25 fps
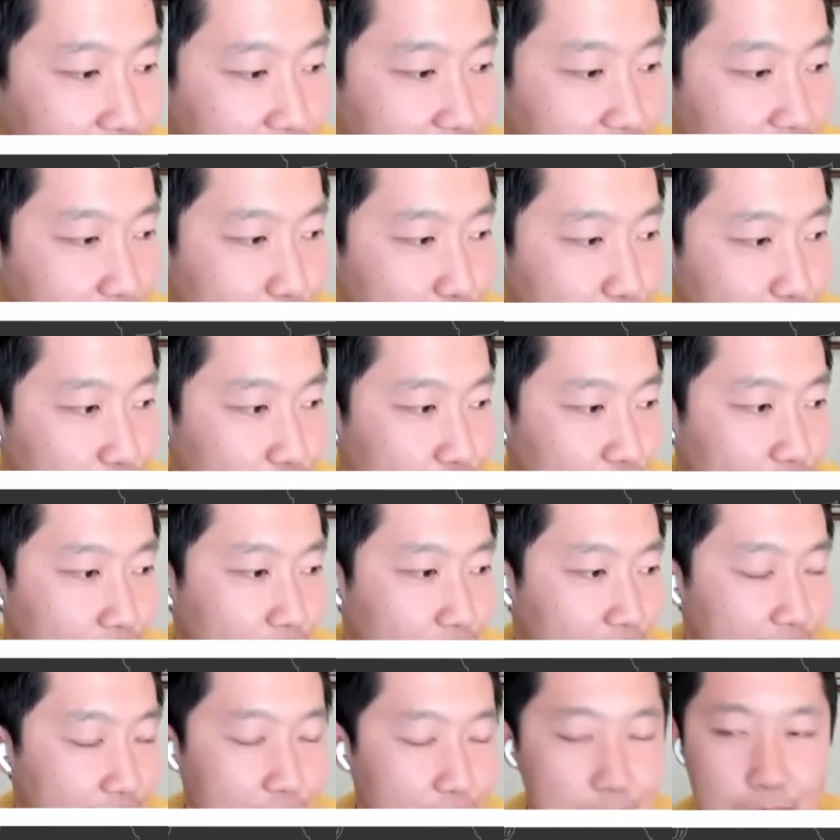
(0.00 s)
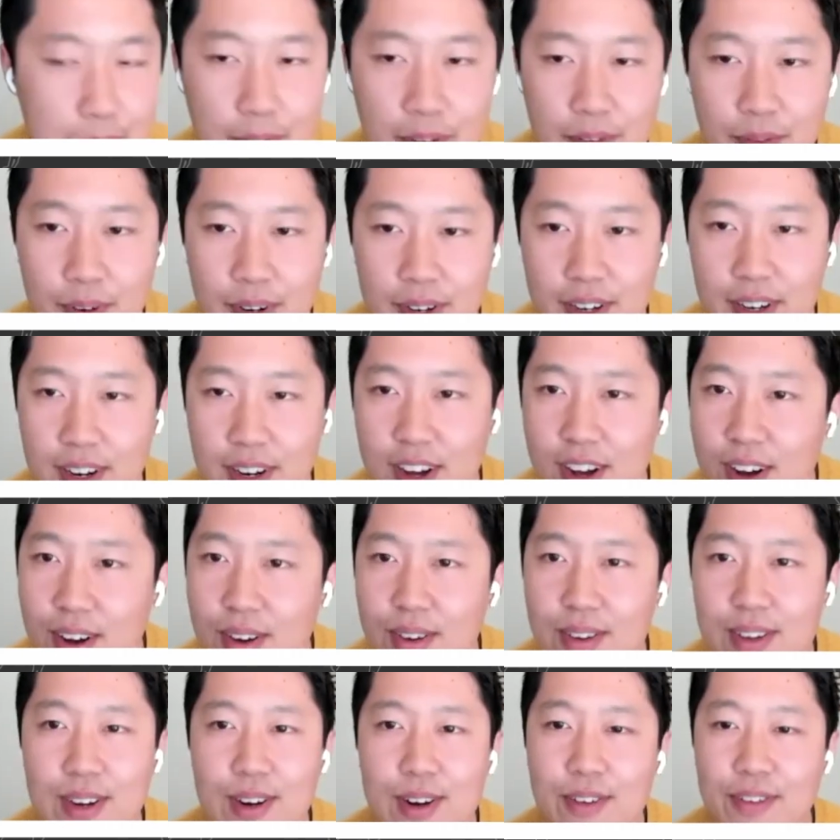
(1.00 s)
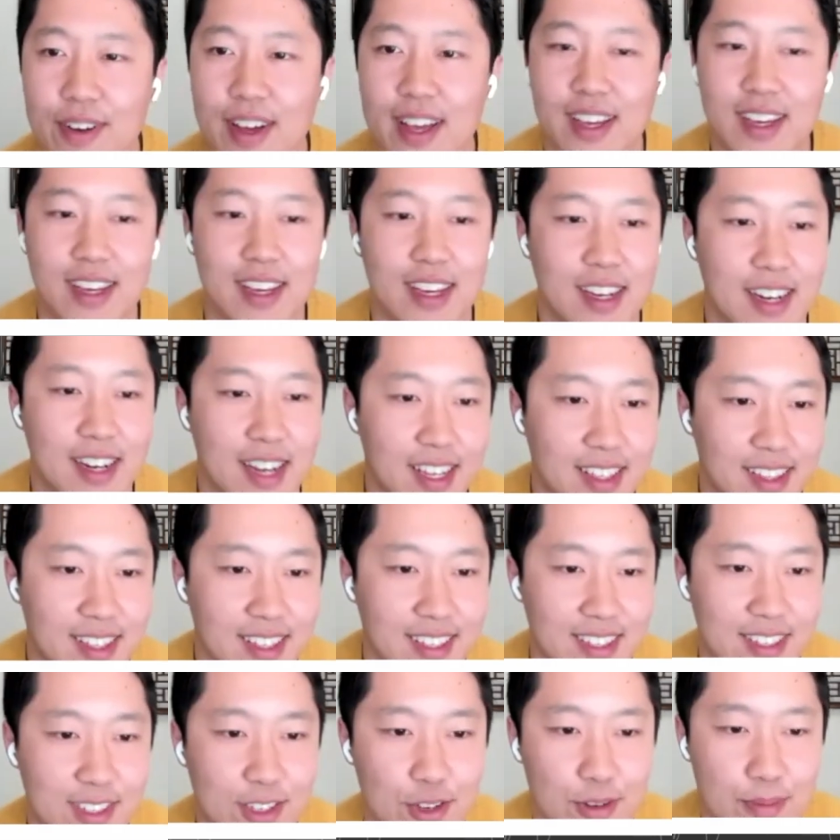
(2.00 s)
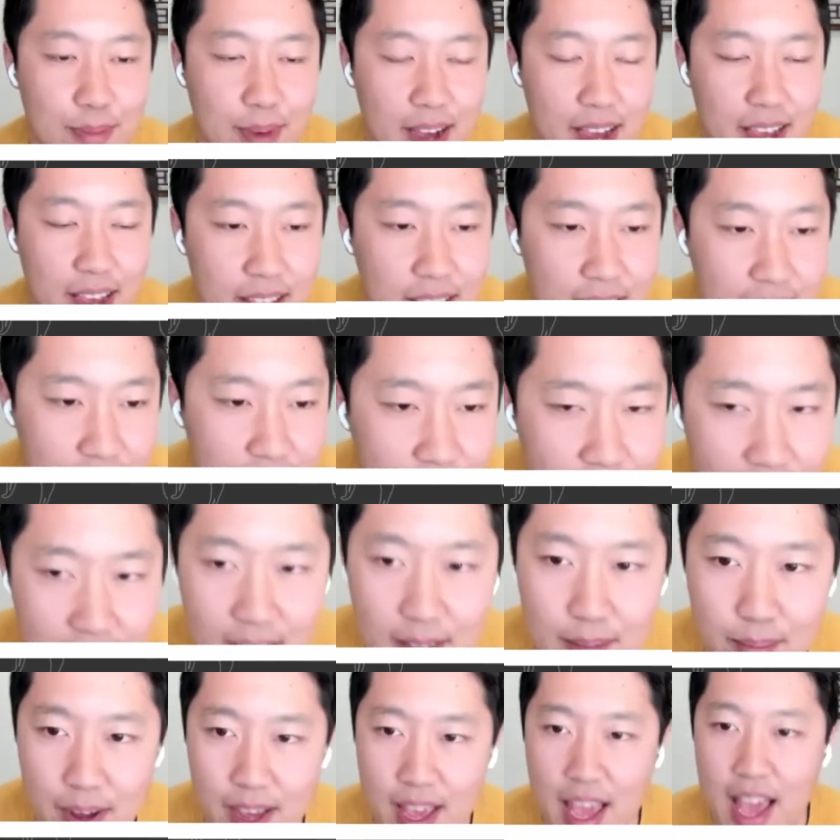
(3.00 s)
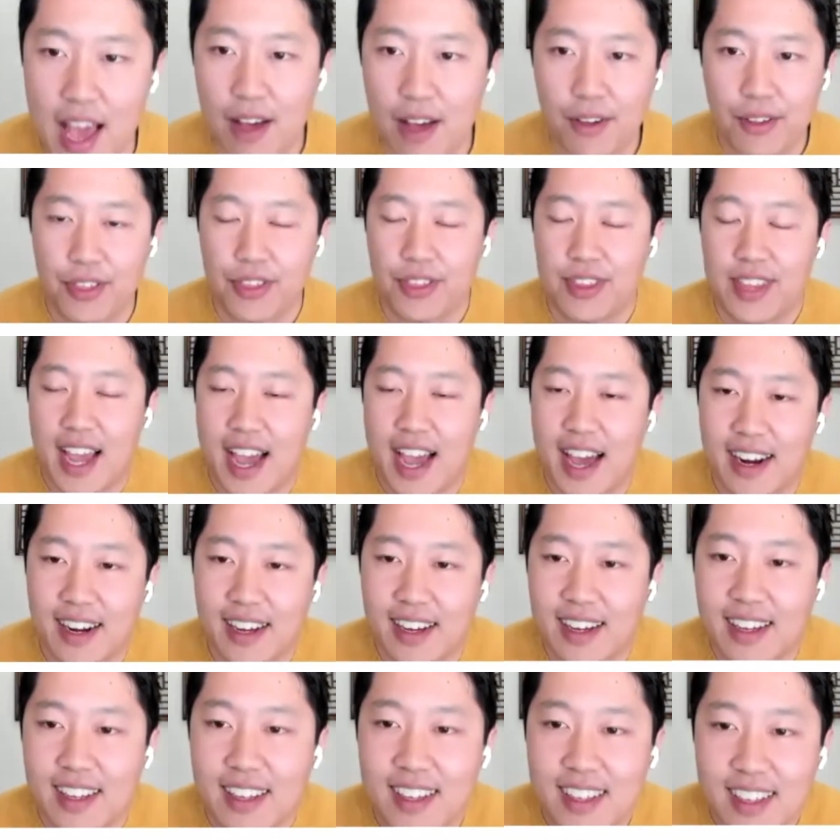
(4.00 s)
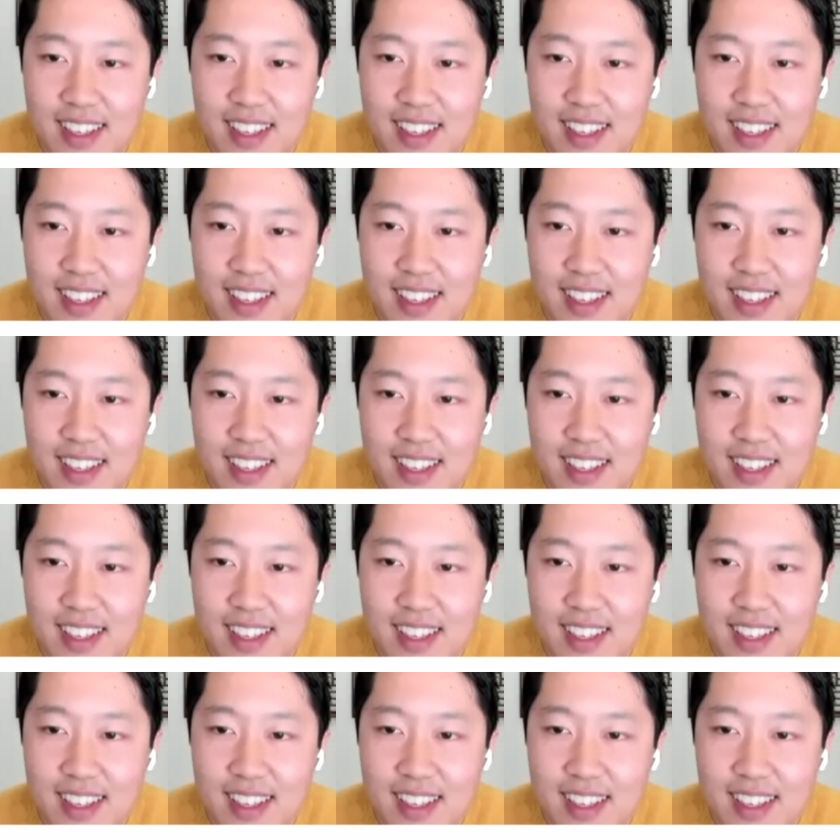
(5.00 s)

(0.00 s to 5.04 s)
I'm sure a lot of people have wondered, oh, if I could connect this to my health data,